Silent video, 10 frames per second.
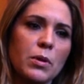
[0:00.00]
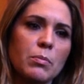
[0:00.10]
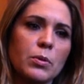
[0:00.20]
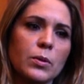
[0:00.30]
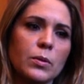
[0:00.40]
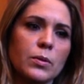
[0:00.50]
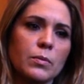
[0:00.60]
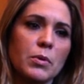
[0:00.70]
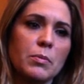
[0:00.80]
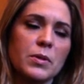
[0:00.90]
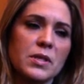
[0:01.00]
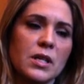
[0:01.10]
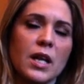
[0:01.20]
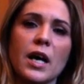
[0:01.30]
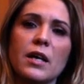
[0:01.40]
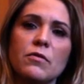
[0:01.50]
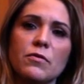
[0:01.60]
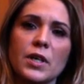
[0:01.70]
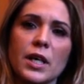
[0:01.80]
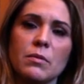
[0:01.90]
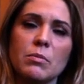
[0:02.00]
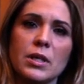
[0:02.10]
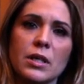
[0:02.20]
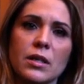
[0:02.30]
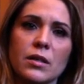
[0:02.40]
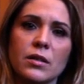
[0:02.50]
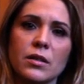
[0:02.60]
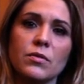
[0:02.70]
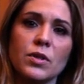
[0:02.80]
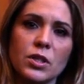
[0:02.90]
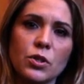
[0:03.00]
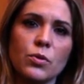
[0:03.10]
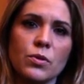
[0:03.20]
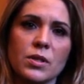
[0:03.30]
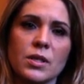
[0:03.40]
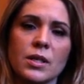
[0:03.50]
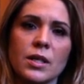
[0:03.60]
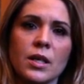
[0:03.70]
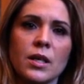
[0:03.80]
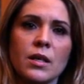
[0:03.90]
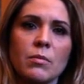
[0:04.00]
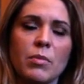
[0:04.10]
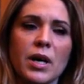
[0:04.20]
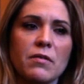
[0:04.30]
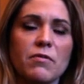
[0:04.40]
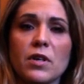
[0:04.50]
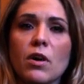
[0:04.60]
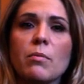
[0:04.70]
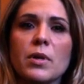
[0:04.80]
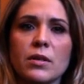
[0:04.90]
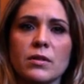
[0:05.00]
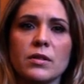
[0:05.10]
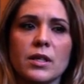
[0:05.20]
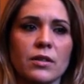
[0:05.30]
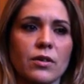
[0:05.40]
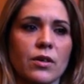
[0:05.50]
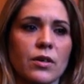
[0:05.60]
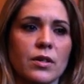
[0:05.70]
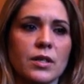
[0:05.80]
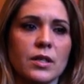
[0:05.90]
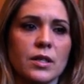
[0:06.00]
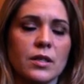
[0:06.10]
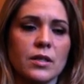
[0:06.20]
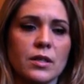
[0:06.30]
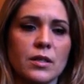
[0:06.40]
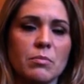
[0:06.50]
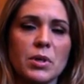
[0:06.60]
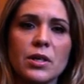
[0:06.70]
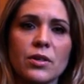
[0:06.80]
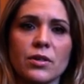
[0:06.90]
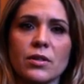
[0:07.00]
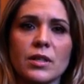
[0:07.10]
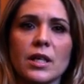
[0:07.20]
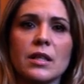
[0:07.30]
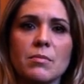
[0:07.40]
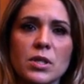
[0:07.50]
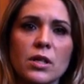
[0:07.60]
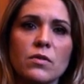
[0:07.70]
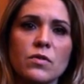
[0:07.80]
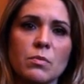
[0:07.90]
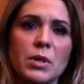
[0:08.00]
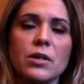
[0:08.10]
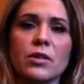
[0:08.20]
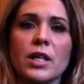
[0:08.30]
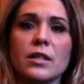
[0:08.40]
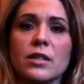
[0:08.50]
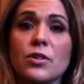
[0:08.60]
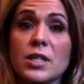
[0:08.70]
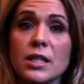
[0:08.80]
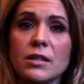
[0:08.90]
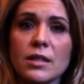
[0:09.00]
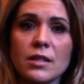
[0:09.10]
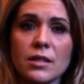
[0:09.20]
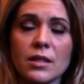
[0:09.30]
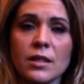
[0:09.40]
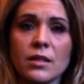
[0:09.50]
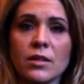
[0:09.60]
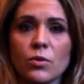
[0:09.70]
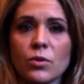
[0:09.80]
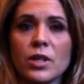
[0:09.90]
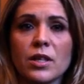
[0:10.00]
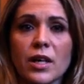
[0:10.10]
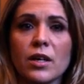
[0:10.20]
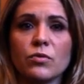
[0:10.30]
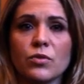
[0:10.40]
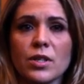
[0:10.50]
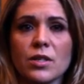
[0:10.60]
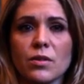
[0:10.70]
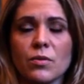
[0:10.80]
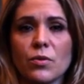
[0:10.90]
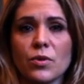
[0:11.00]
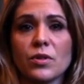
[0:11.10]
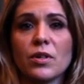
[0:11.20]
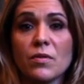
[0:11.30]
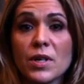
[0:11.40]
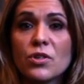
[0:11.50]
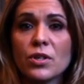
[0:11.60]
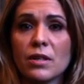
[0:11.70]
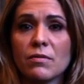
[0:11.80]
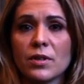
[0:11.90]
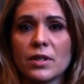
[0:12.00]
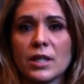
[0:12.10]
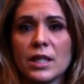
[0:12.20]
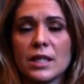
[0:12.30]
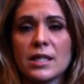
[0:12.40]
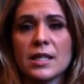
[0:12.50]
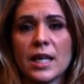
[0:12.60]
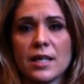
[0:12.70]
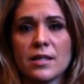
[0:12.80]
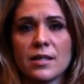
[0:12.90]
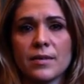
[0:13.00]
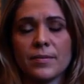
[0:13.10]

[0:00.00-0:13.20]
people's life can be reduced by phenomena that are bigger than themselves, bigger than their cities, or their countries, or the region even, in this case.